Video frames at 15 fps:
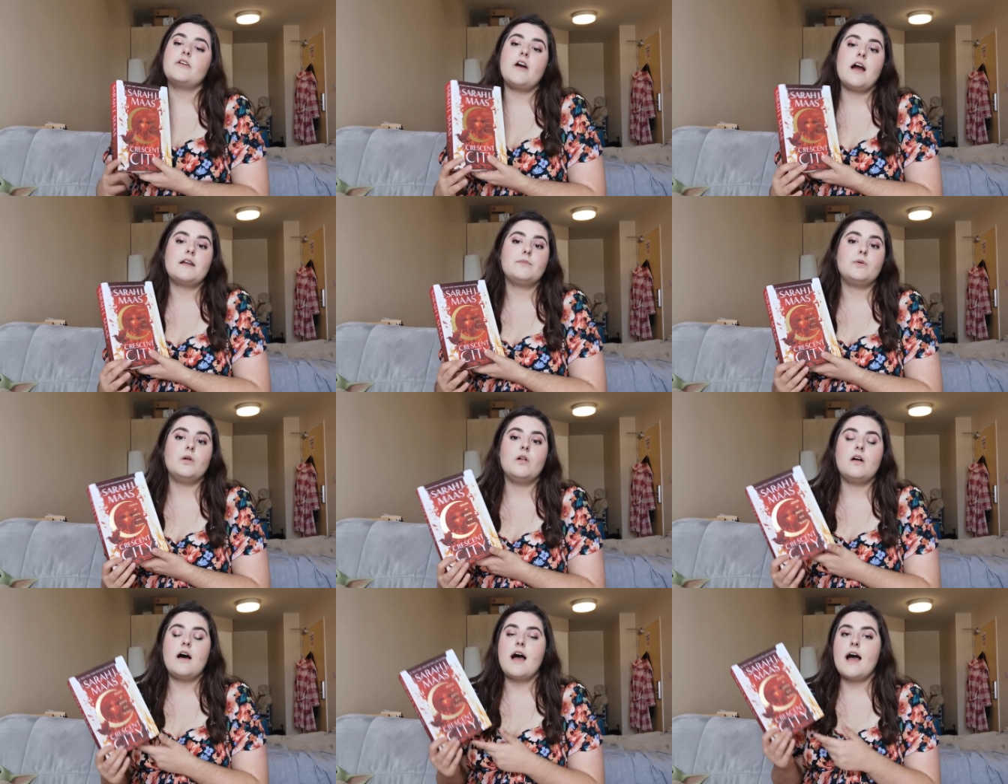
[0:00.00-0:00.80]

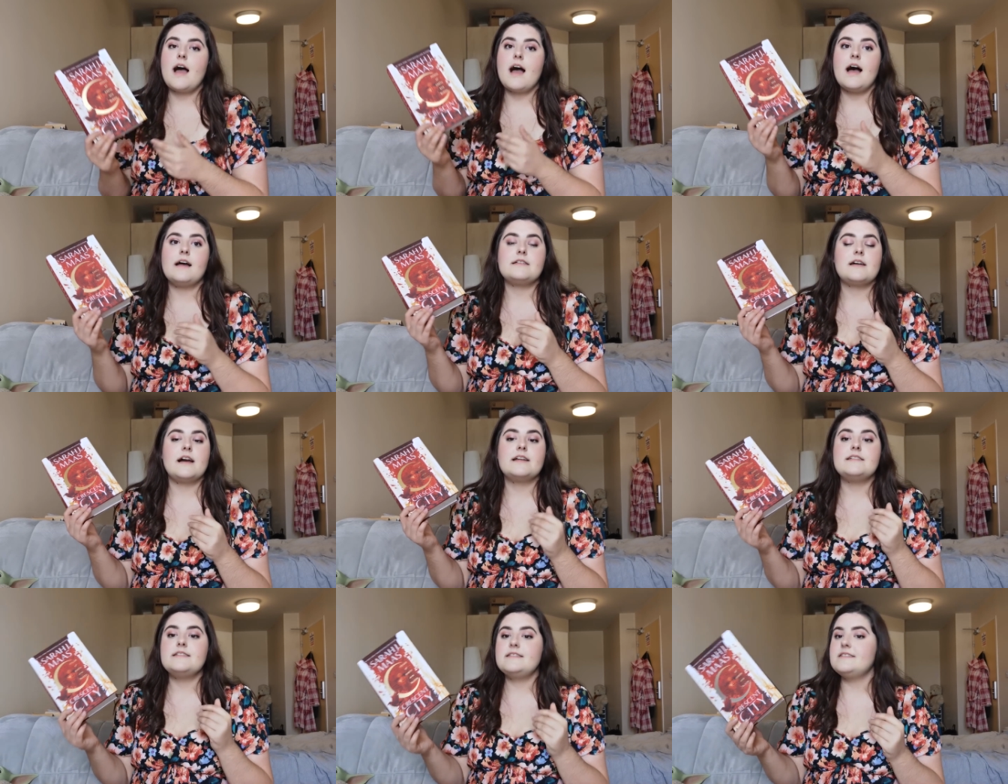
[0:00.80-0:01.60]
incredible, and
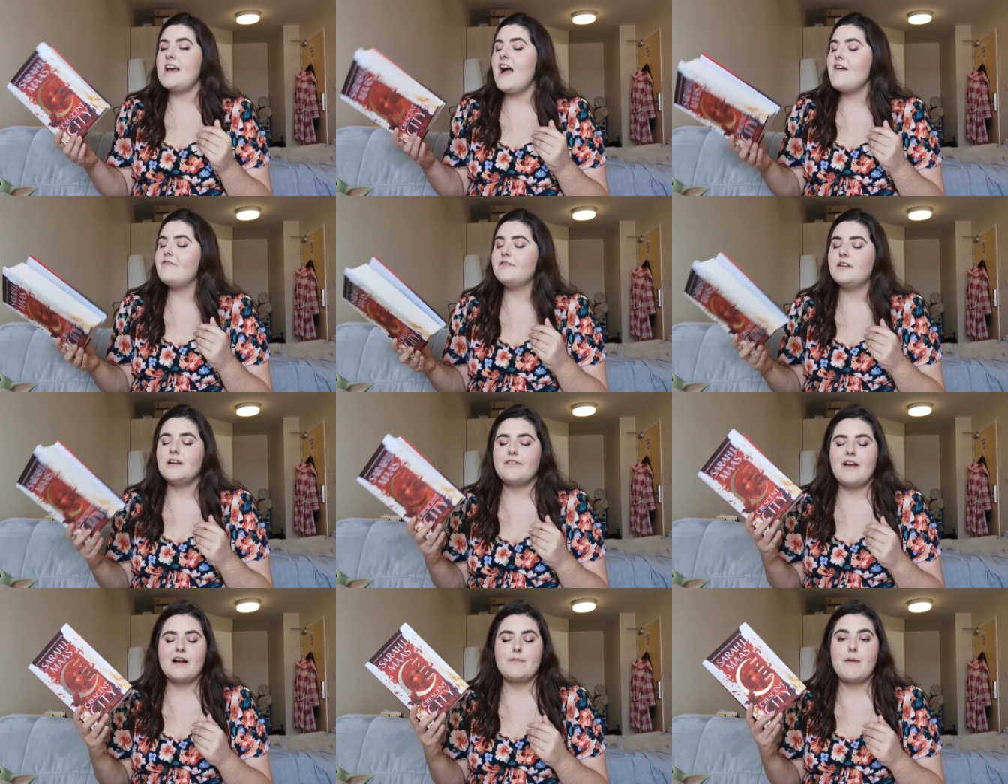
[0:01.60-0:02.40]
I
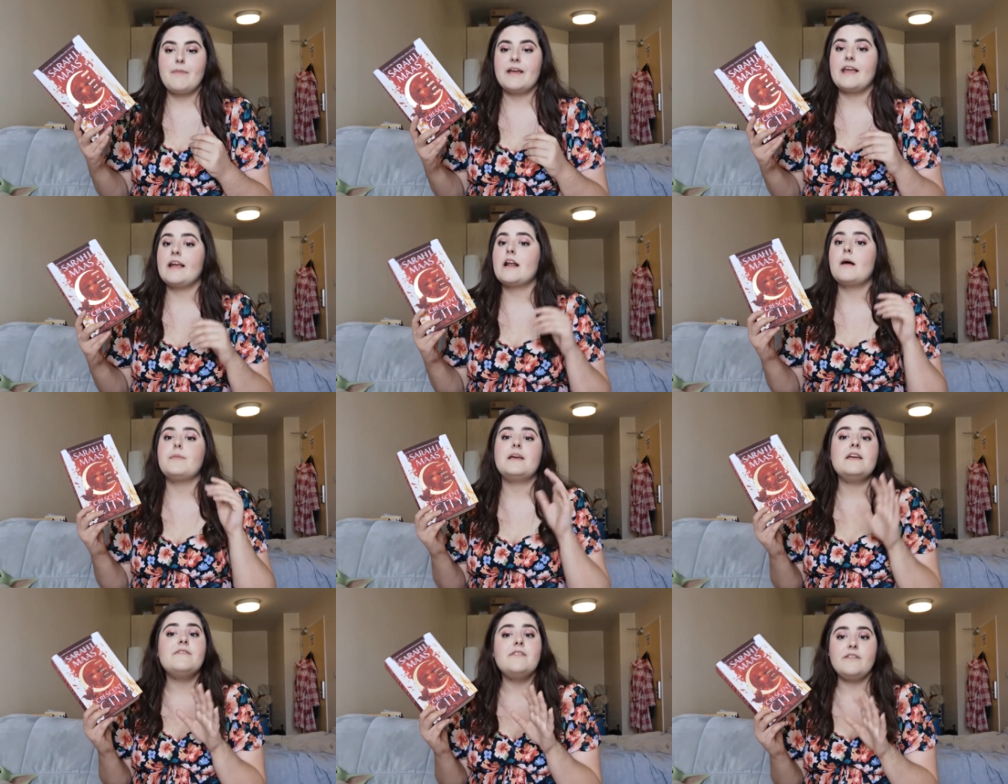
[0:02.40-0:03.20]
definitely recommend picking it
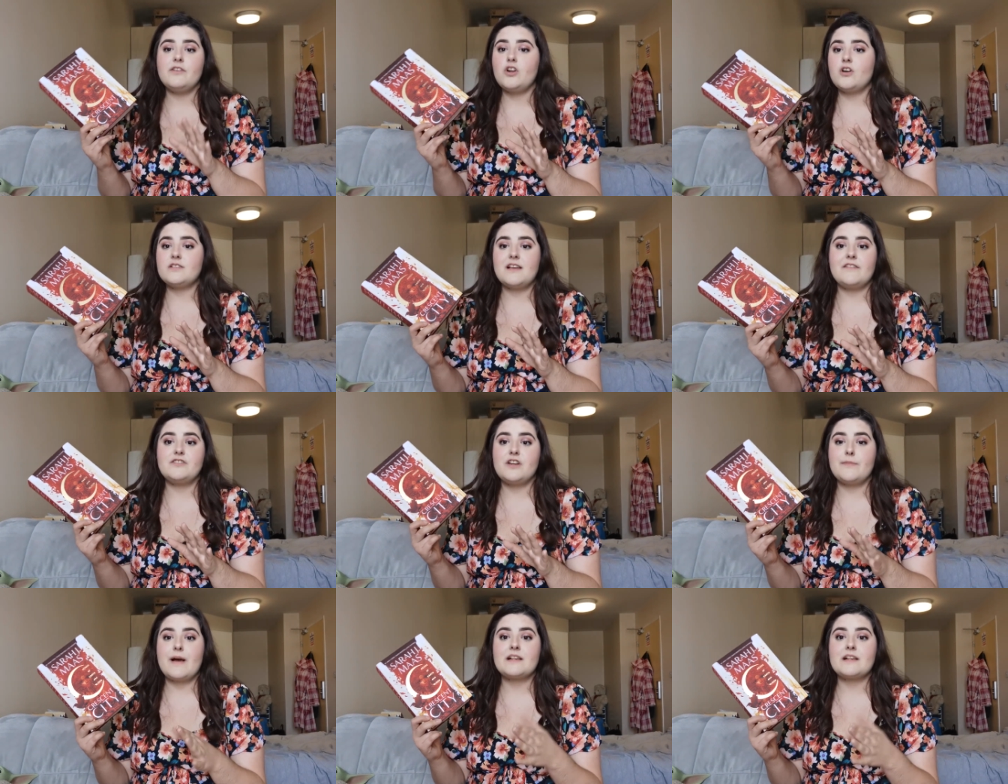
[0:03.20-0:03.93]
up, even if you're not a Sarah J.